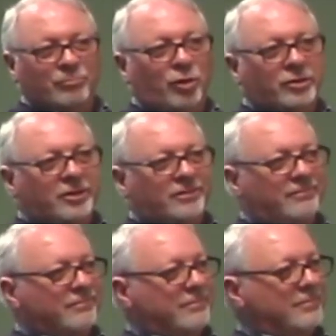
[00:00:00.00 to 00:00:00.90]

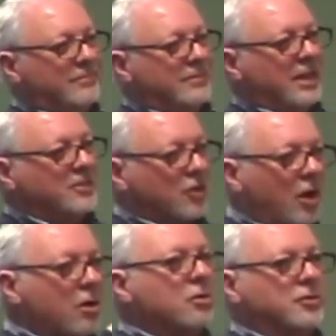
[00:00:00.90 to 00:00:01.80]
Brilliant. That's
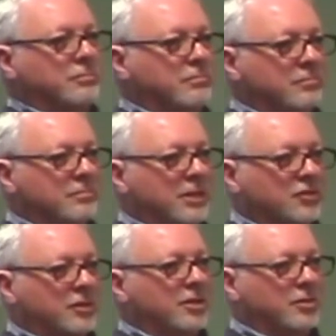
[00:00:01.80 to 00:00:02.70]
awesome.
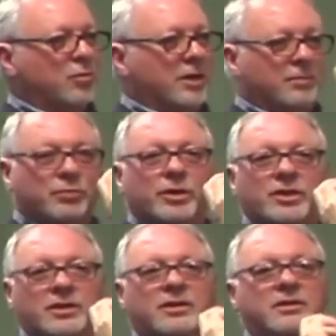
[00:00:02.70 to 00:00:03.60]
That's a good way of
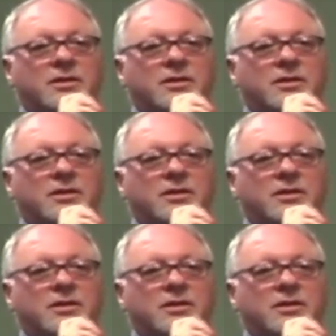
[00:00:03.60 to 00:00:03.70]
putting it.